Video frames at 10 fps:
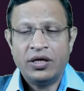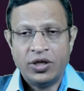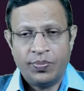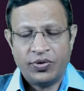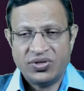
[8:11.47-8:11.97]
the
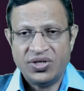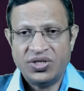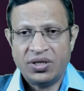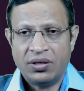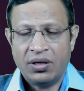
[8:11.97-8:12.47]

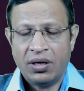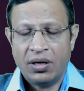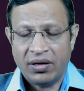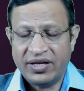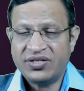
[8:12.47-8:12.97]
procedure,
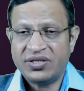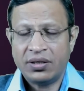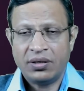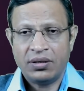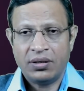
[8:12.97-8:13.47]
risk,
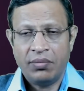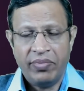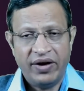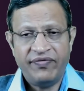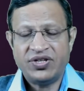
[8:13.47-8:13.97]

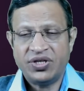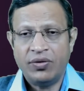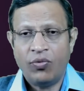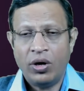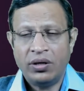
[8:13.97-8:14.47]
benefits
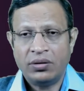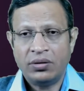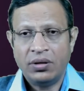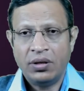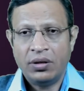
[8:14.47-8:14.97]
involved,
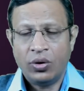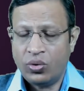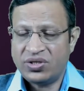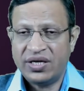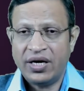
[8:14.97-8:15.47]

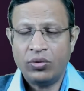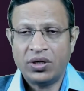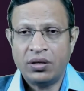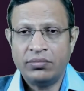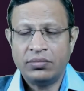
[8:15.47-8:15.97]
course and
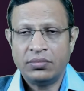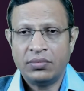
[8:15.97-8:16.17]
outcome,